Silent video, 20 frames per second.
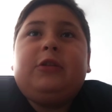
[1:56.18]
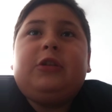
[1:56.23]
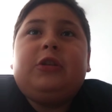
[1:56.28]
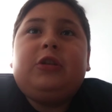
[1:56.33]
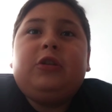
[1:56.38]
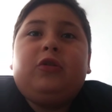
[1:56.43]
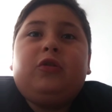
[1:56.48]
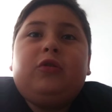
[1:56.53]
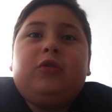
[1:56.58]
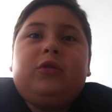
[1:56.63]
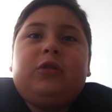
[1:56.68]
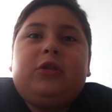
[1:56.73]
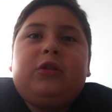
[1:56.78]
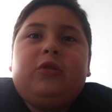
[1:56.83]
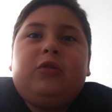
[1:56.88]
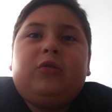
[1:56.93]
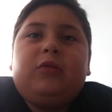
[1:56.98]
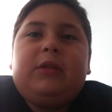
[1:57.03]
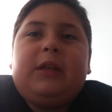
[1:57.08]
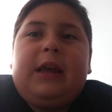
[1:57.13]
Due
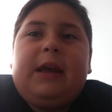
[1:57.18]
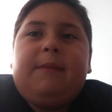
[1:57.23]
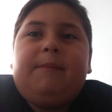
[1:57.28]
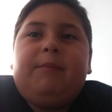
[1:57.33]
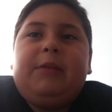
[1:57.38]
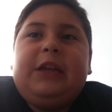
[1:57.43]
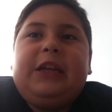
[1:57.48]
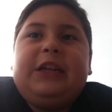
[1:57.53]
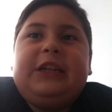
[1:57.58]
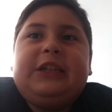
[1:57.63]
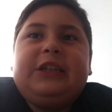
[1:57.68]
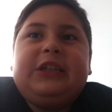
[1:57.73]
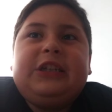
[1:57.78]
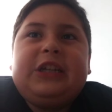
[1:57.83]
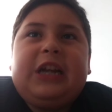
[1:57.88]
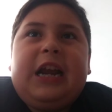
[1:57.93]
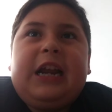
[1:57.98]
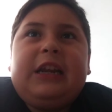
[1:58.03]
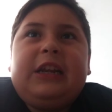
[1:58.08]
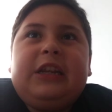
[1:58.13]
to them being
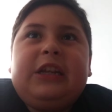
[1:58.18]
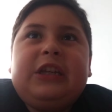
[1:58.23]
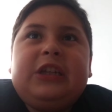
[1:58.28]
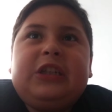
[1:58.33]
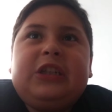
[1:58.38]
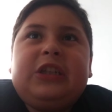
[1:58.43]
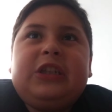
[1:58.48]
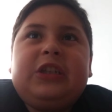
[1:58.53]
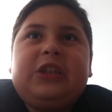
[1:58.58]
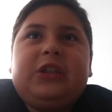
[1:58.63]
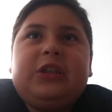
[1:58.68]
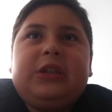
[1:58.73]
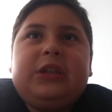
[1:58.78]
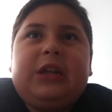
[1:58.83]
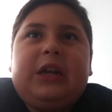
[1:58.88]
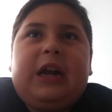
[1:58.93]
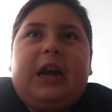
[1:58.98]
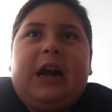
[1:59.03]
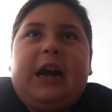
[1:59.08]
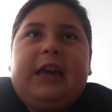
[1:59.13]
jealous,
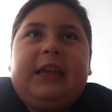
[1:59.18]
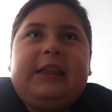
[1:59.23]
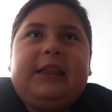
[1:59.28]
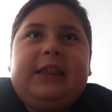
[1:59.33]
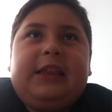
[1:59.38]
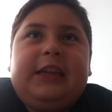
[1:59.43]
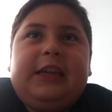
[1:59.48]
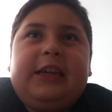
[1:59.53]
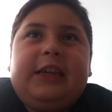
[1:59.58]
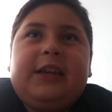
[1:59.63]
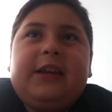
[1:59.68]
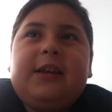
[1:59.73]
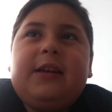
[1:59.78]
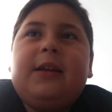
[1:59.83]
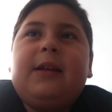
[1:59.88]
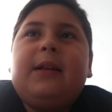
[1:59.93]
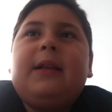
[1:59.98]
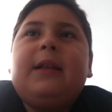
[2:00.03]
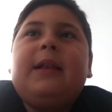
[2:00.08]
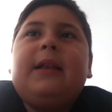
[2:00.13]
I think.
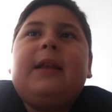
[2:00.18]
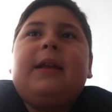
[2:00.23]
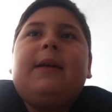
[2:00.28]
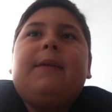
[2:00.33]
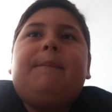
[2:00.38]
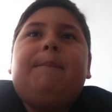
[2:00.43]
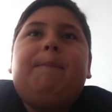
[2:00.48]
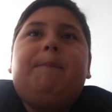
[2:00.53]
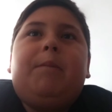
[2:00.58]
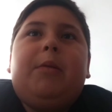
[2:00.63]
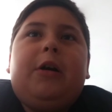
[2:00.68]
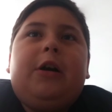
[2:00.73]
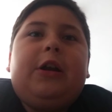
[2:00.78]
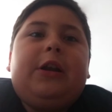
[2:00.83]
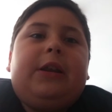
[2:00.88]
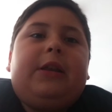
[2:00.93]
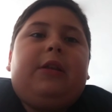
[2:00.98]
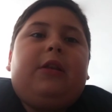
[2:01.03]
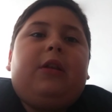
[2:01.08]
But